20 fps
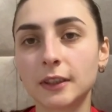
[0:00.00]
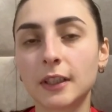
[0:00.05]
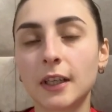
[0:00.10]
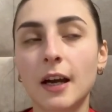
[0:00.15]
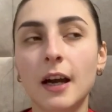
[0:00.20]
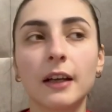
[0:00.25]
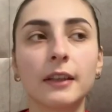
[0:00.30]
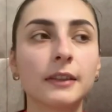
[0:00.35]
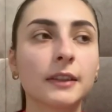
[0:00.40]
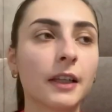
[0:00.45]

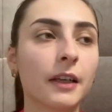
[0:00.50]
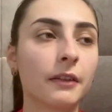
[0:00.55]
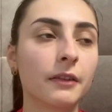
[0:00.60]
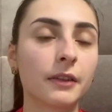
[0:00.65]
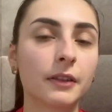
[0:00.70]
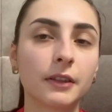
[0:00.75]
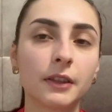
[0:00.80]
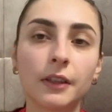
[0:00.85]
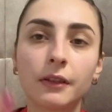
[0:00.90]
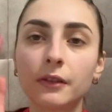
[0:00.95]
Guys, I
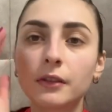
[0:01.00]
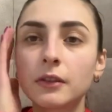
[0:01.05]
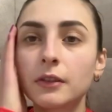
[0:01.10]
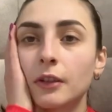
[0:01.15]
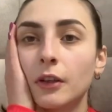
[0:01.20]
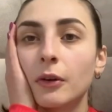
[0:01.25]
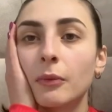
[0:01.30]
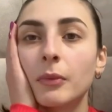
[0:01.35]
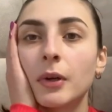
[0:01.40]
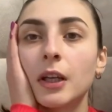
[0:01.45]
received
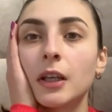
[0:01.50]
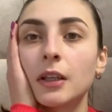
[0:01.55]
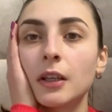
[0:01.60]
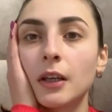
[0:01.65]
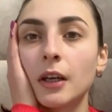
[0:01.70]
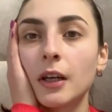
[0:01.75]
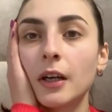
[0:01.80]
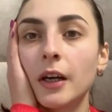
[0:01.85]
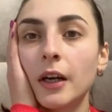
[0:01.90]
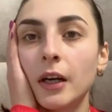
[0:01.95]
so many
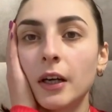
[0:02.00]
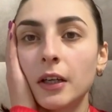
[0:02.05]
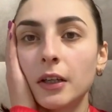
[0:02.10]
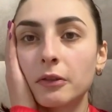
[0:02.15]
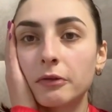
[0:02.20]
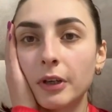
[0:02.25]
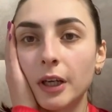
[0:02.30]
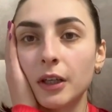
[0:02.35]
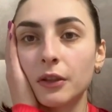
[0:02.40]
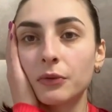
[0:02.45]

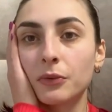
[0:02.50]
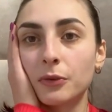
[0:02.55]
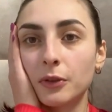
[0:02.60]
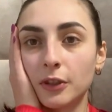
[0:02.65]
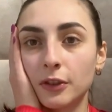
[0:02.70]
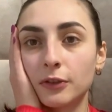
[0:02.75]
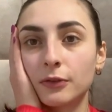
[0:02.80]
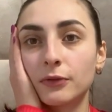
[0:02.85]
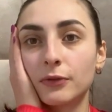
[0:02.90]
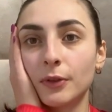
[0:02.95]
great
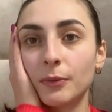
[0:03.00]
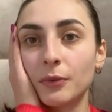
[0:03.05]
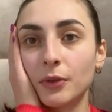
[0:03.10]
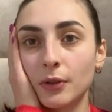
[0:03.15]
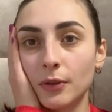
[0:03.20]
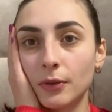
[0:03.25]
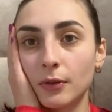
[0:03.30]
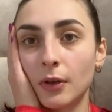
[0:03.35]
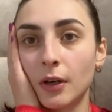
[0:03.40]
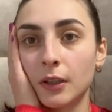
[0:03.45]
words from
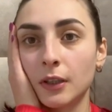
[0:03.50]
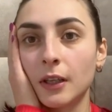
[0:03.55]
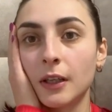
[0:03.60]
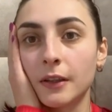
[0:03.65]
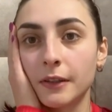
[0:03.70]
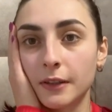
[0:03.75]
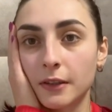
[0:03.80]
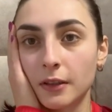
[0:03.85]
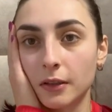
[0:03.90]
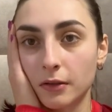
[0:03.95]
you on
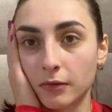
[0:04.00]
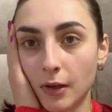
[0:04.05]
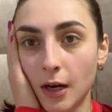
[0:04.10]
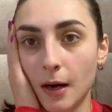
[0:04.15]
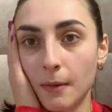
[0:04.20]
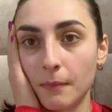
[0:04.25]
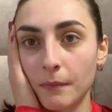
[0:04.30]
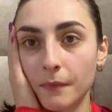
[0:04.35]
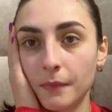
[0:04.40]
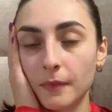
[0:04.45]

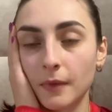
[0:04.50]
Instagram.